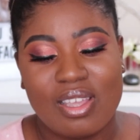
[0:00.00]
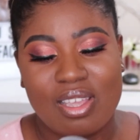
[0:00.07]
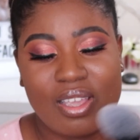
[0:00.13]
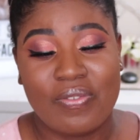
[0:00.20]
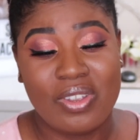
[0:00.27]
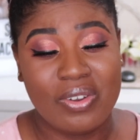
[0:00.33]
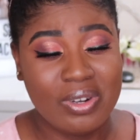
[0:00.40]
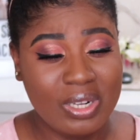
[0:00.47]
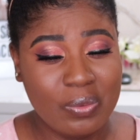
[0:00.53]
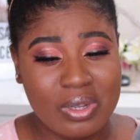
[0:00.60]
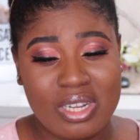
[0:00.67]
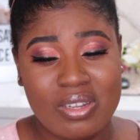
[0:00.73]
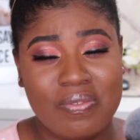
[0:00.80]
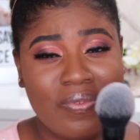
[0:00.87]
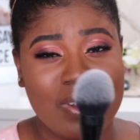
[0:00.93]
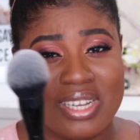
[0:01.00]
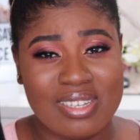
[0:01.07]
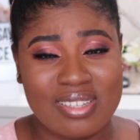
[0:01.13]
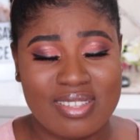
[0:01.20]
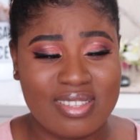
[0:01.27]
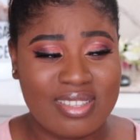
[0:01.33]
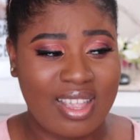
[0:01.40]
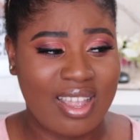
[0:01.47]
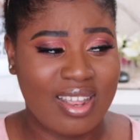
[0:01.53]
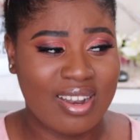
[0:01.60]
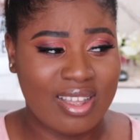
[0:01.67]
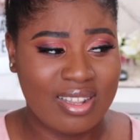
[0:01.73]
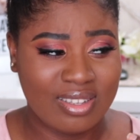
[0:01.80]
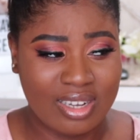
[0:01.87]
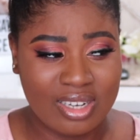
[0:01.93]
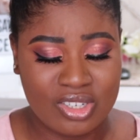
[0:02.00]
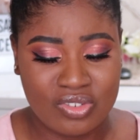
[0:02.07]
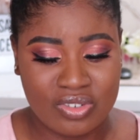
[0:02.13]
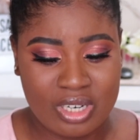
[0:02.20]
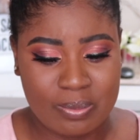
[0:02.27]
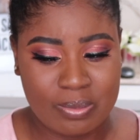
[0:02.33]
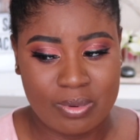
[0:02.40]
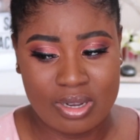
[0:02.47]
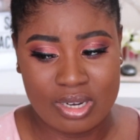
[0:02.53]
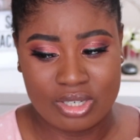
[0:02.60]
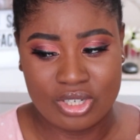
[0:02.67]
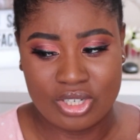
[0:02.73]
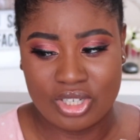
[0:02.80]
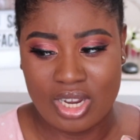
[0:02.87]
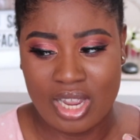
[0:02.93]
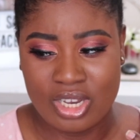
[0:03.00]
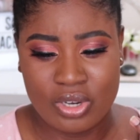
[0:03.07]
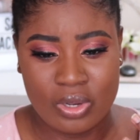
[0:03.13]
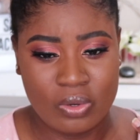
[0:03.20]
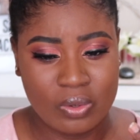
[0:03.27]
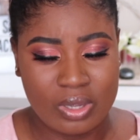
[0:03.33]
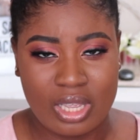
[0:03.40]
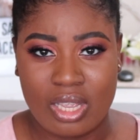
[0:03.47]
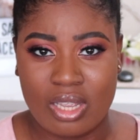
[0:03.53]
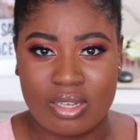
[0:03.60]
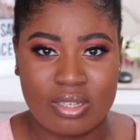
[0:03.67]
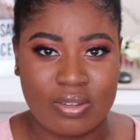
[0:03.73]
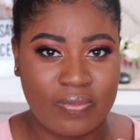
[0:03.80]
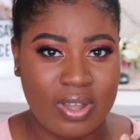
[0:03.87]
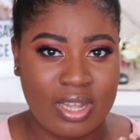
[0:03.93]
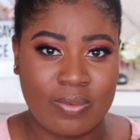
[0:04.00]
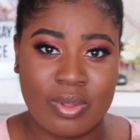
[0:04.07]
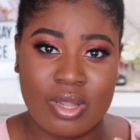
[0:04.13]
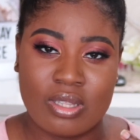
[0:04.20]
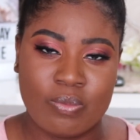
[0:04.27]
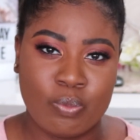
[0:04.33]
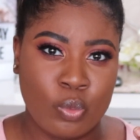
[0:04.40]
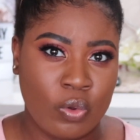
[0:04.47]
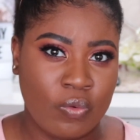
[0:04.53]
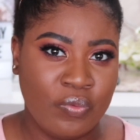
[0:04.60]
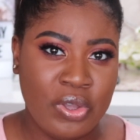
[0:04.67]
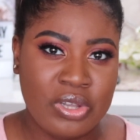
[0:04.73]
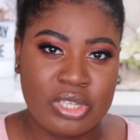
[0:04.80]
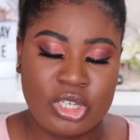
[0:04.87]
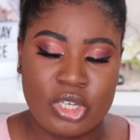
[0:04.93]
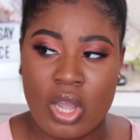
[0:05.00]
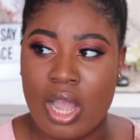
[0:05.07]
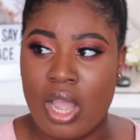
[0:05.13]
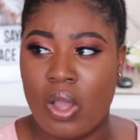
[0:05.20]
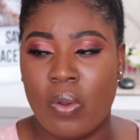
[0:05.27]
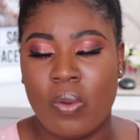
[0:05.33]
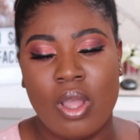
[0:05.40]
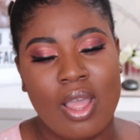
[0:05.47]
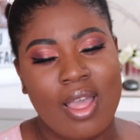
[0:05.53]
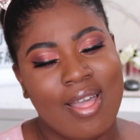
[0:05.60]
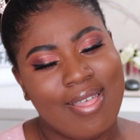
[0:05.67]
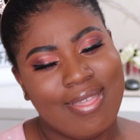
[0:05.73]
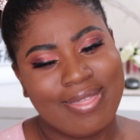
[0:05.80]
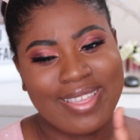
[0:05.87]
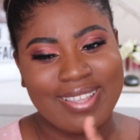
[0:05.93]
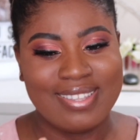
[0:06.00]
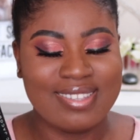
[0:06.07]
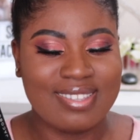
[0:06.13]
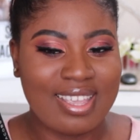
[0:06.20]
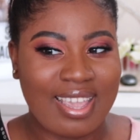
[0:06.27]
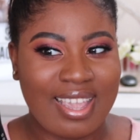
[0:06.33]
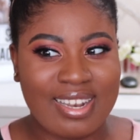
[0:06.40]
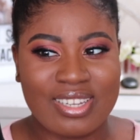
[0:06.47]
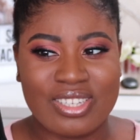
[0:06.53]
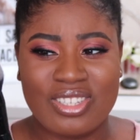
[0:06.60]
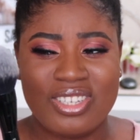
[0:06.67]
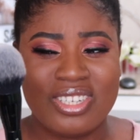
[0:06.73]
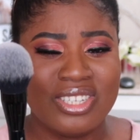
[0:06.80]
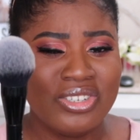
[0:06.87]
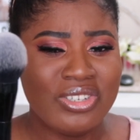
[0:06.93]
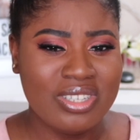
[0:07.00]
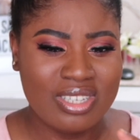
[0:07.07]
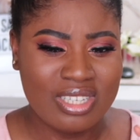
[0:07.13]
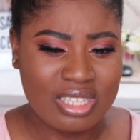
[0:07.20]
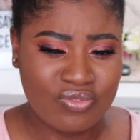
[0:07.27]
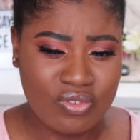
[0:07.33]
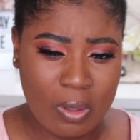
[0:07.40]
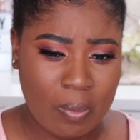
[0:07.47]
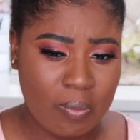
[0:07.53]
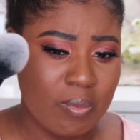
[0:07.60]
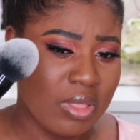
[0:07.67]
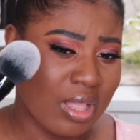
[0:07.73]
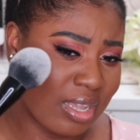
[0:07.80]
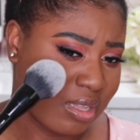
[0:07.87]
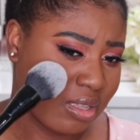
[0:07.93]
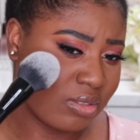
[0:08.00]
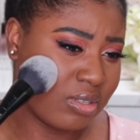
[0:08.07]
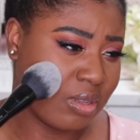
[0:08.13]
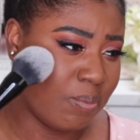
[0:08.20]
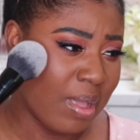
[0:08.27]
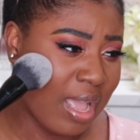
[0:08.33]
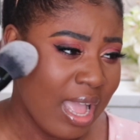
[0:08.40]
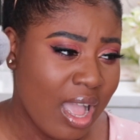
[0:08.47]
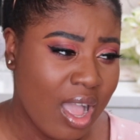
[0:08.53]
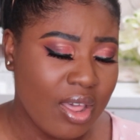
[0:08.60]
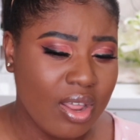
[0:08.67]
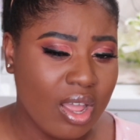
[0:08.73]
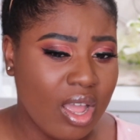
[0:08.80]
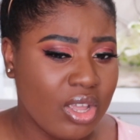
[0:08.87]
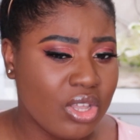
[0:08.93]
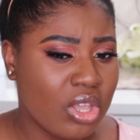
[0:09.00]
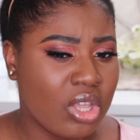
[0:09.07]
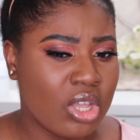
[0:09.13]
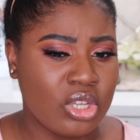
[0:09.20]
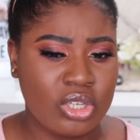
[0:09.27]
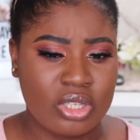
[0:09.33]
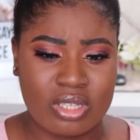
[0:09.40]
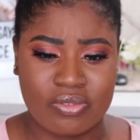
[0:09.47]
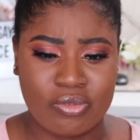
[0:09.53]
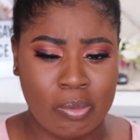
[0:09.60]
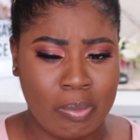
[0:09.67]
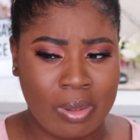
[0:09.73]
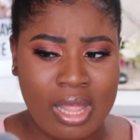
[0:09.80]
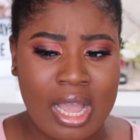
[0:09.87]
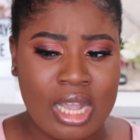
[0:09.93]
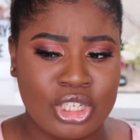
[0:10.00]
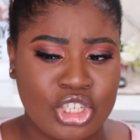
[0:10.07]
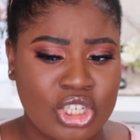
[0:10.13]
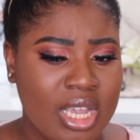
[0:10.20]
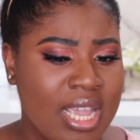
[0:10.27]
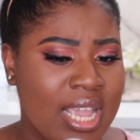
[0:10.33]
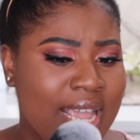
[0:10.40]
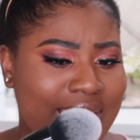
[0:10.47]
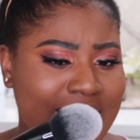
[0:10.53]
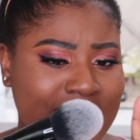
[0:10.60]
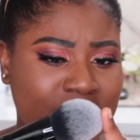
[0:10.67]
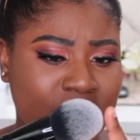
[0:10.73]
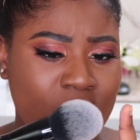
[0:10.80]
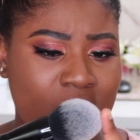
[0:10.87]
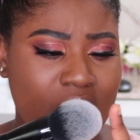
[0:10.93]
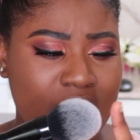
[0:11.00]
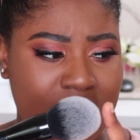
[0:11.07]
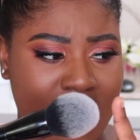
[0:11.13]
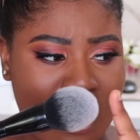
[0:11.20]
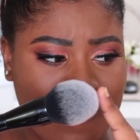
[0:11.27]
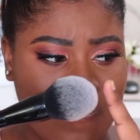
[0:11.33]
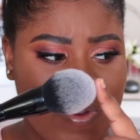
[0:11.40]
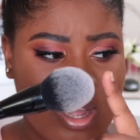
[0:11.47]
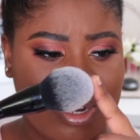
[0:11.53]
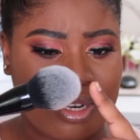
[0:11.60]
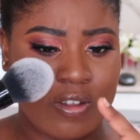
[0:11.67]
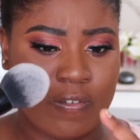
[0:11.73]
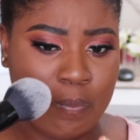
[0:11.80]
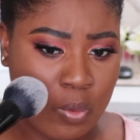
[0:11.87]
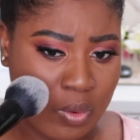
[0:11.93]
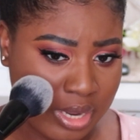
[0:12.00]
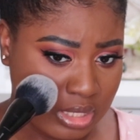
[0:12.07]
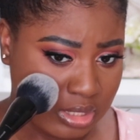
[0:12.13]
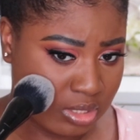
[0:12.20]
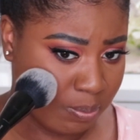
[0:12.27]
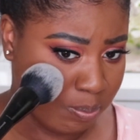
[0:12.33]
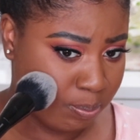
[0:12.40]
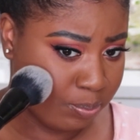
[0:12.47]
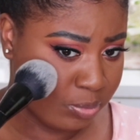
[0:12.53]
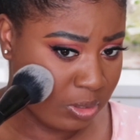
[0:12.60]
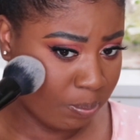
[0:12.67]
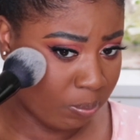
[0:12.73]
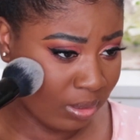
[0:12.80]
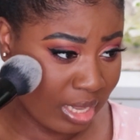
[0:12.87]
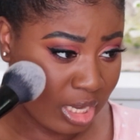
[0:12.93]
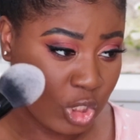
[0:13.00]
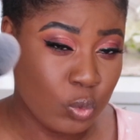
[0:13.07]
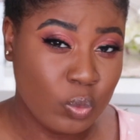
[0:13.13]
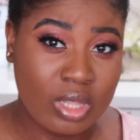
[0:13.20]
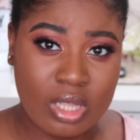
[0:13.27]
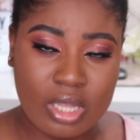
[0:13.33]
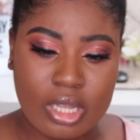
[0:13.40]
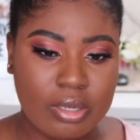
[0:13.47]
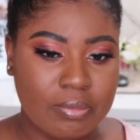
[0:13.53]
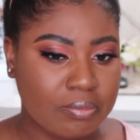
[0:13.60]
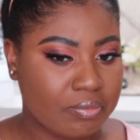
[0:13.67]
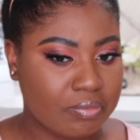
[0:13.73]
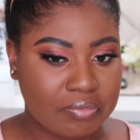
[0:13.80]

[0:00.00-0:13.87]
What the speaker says: if you really want to invest in a luxury brush and you're looking to find one that's more versatile, this is it, because you can use this for like to powder, you can use this for blush. It's got a fine enough point to blush with it.